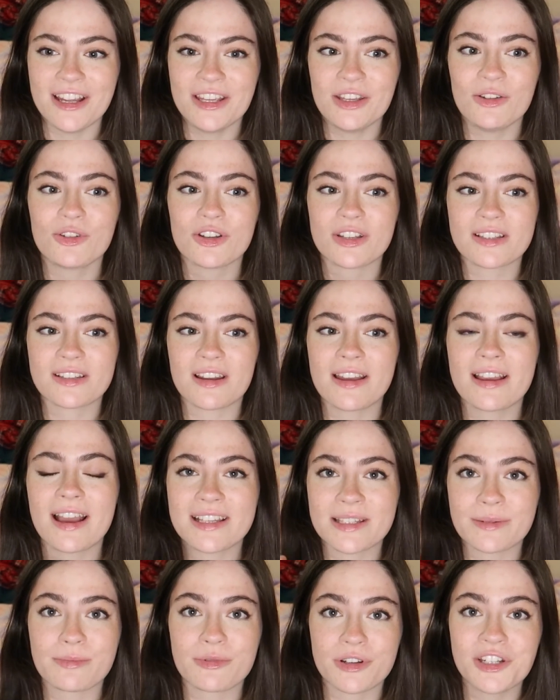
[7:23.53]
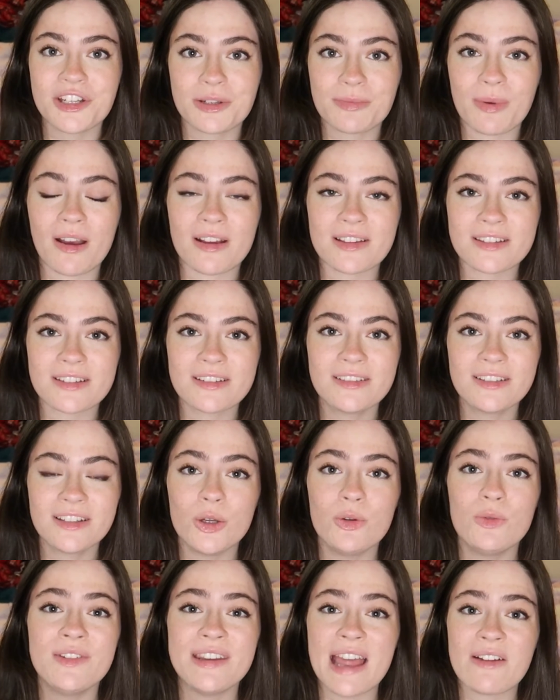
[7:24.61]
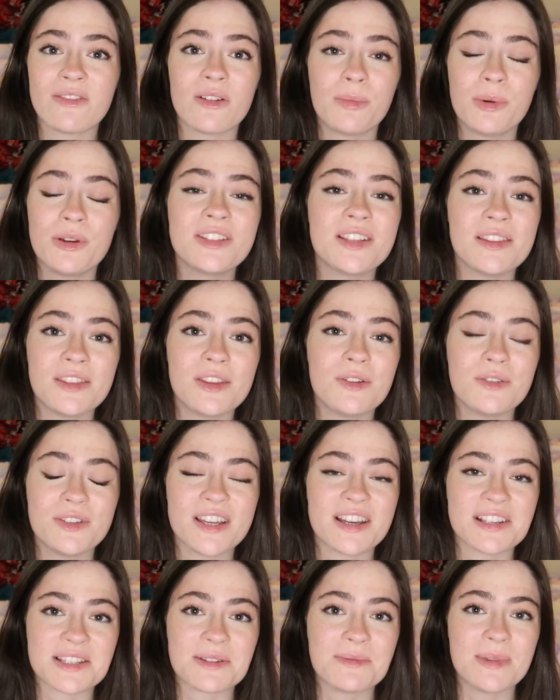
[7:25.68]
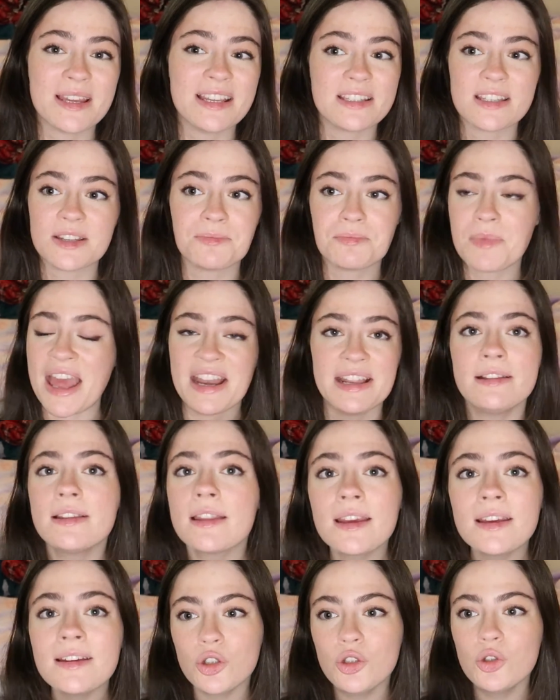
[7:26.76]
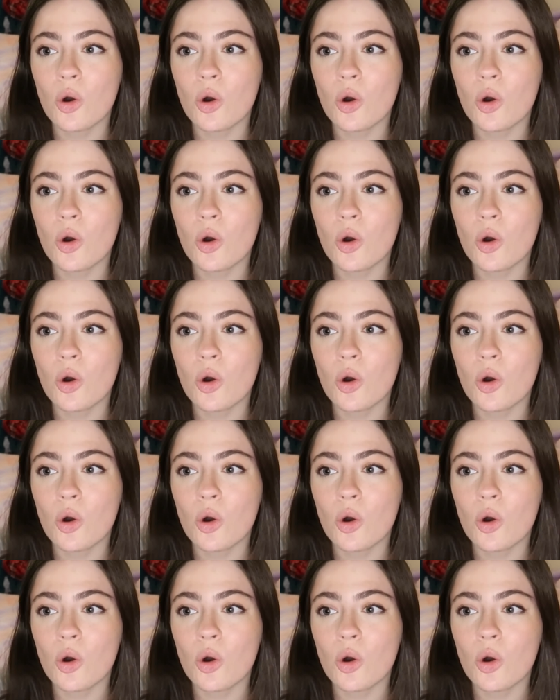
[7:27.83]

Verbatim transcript: You're just like, as a British person who never puts enthusiasm into anything,